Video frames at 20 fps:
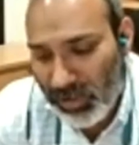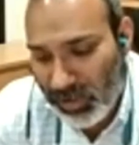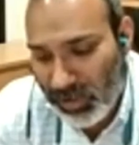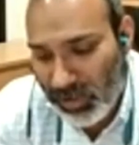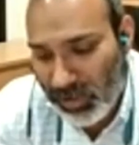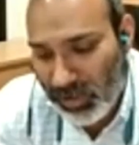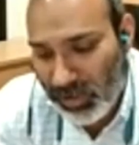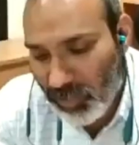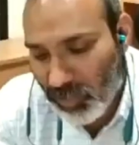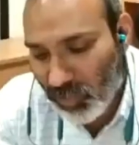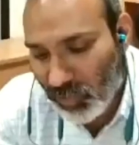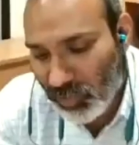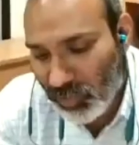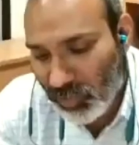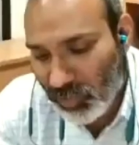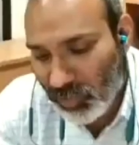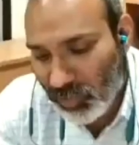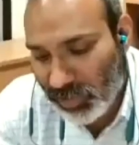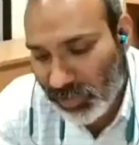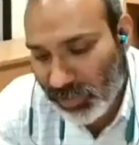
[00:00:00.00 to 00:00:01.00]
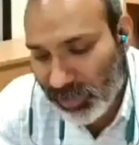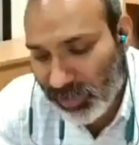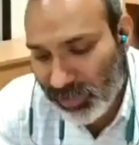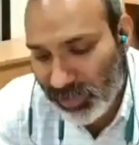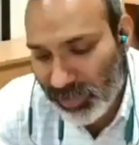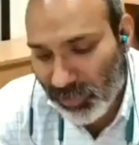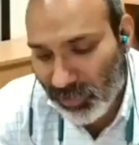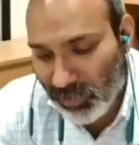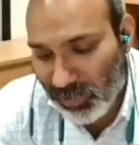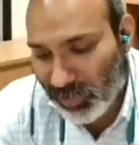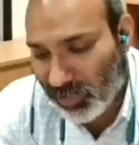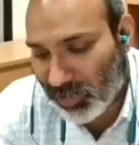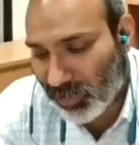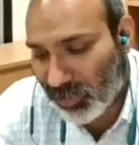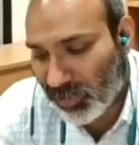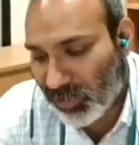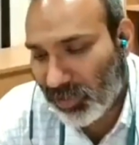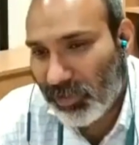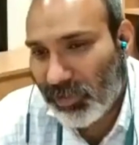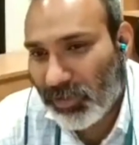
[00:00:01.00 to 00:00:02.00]
that it is the most easy question
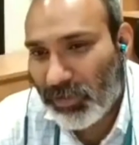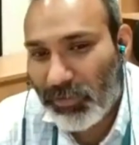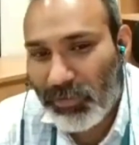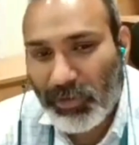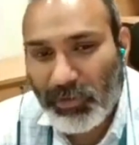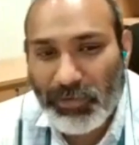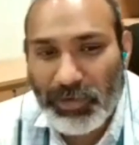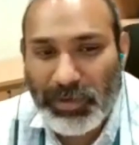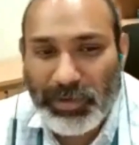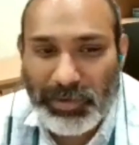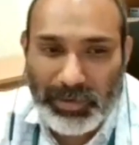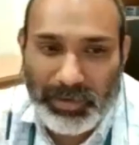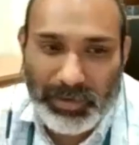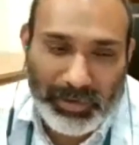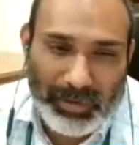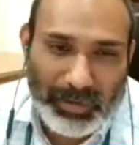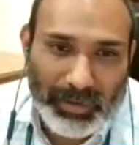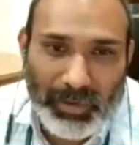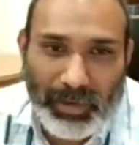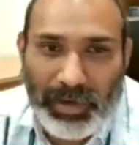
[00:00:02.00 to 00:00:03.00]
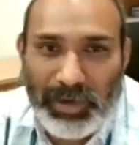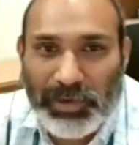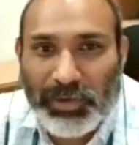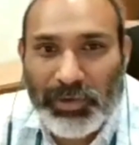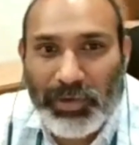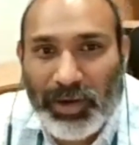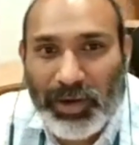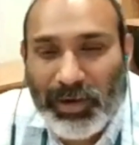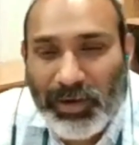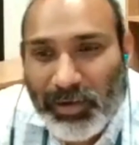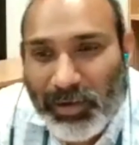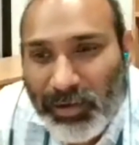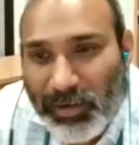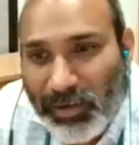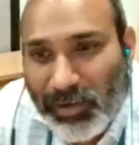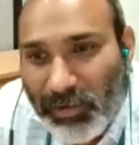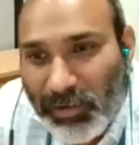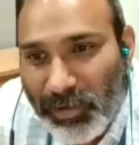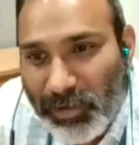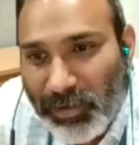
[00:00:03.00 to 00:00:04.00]
then. From which college you are?
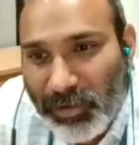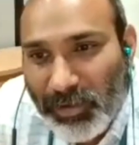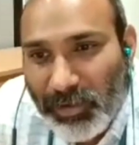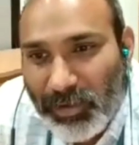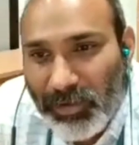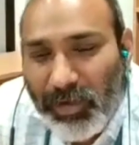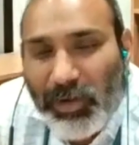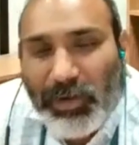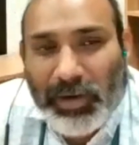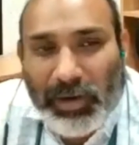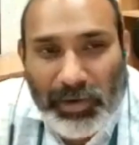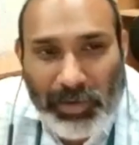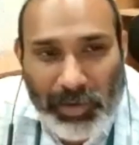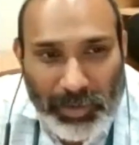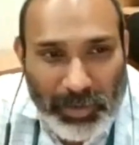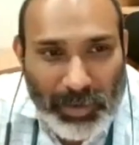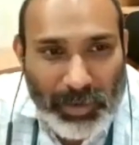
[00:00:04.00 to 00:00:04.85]
Okay, no